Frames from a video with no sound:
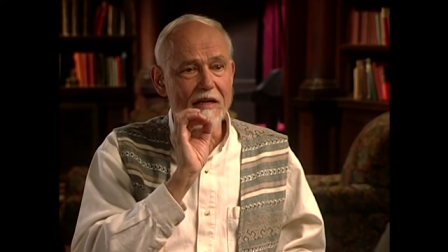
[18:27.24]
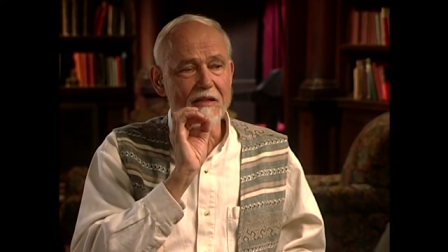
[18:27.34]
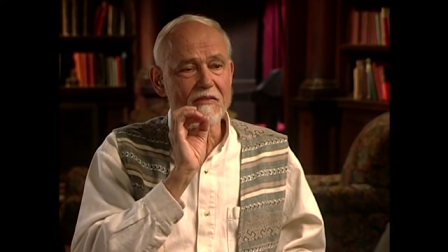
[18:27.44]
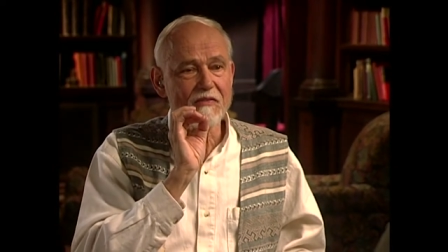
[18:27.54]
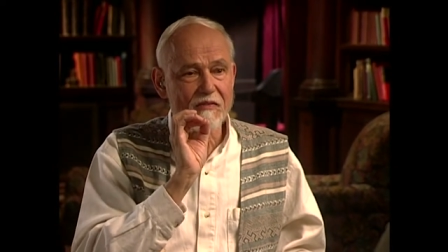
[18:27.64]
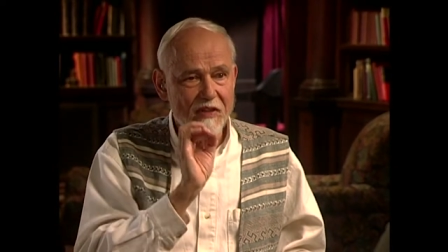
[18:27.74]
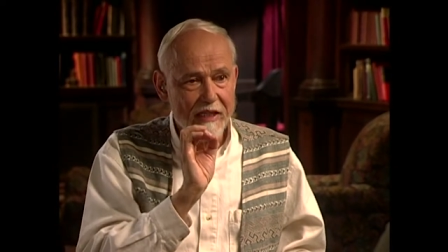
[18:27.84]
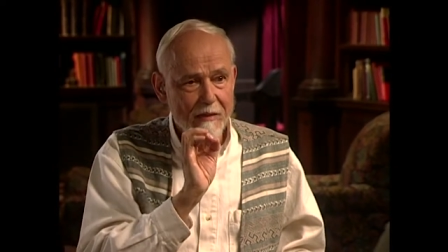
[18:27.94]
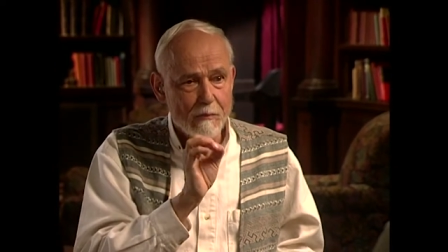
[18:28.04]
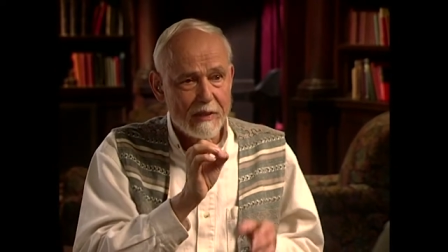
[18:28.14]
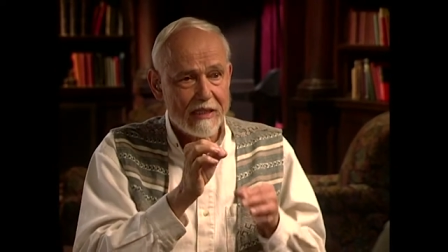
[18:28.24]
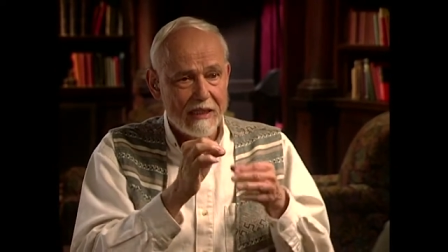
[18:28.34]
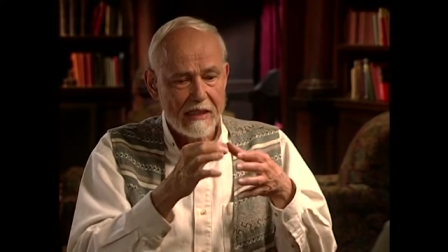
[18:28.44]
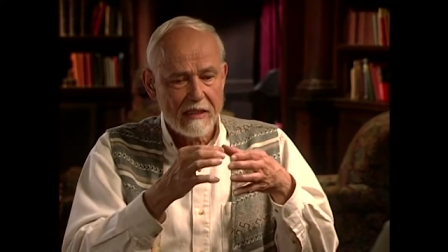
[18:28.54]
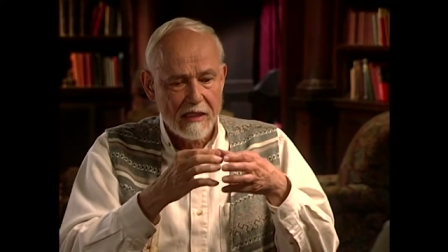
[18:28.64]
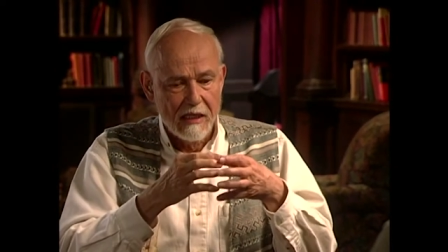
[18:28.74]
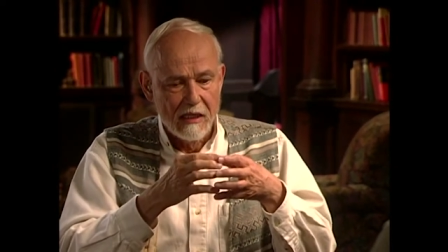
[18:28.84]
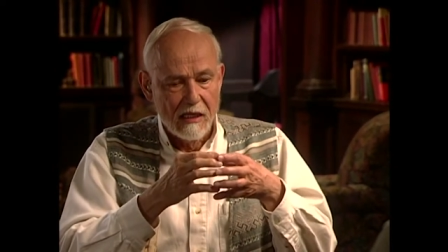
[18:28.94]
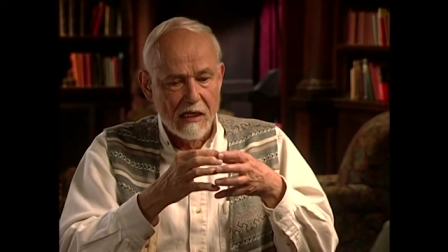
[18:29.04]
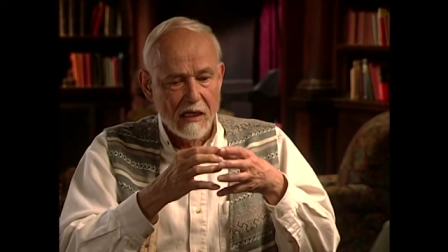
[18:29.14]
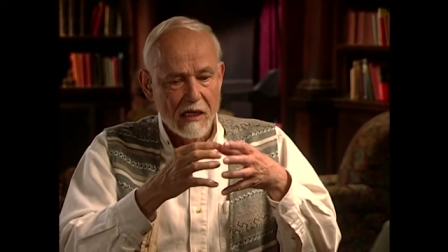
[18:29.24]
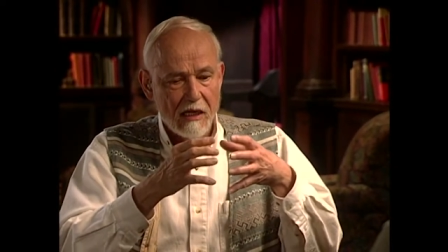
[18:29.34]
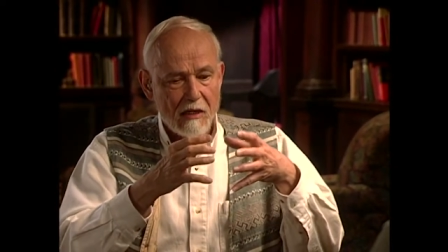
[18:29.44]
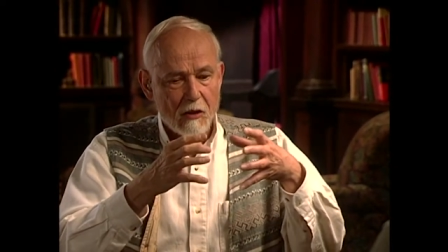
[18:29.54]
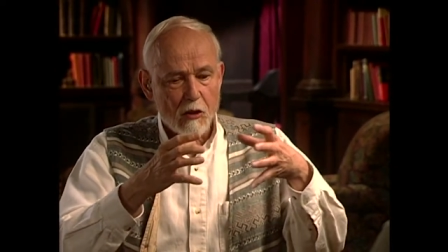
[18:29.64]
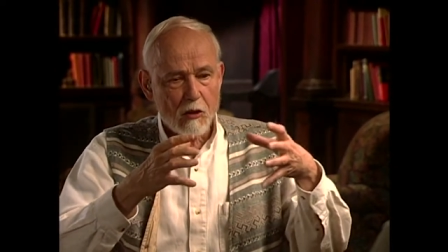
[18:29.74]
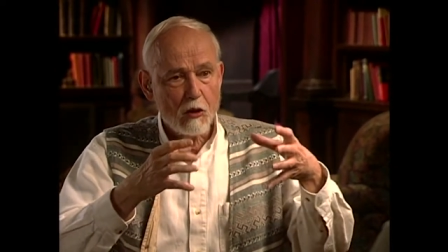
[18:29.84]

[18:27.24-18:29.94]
of empathy, uh,